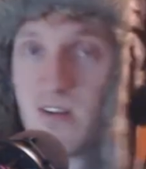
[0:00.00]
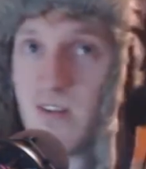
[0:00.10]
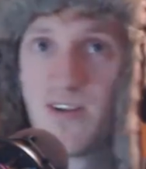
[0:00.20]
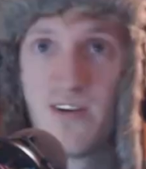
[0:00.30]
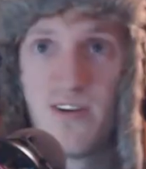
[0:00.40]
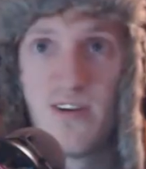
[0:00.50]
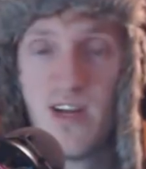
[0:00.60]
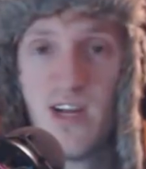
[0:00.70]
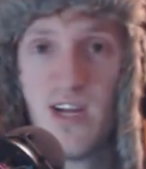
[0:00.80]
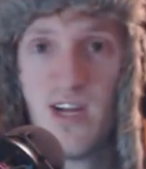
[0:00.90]

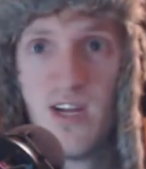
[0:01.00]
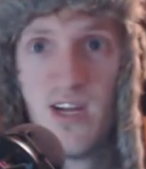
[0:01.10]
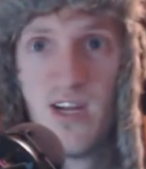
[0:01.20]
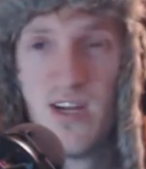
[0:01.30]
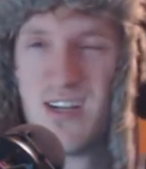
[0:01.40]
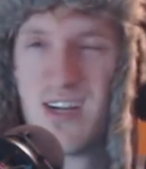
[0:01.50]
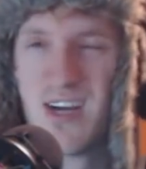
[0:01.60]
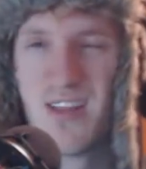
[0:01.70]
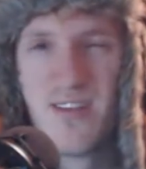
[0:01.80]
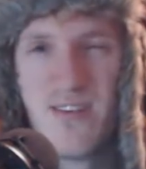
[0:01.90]

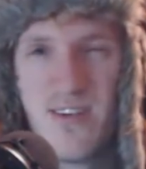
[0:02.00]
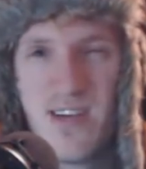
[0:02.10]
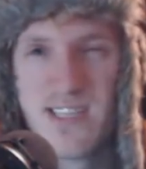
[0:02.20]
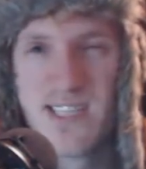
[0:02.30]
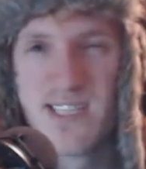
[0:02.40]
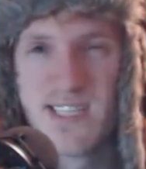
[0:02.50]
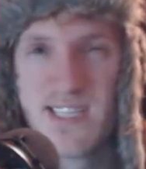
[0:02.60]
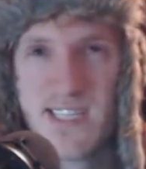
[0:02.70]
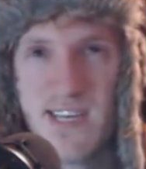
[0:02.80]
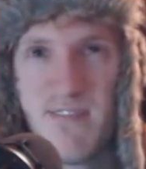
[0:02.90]
I think they're like
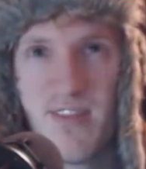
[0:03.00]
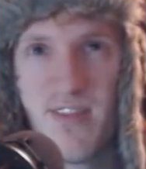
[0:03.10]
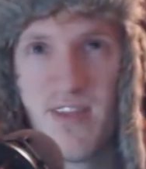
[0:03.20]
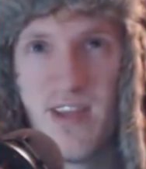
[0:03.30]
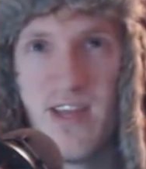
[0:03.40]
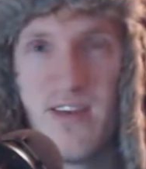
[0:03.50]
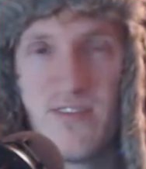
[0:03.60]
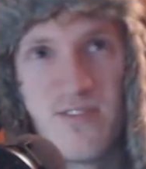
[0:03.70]
7th and 8th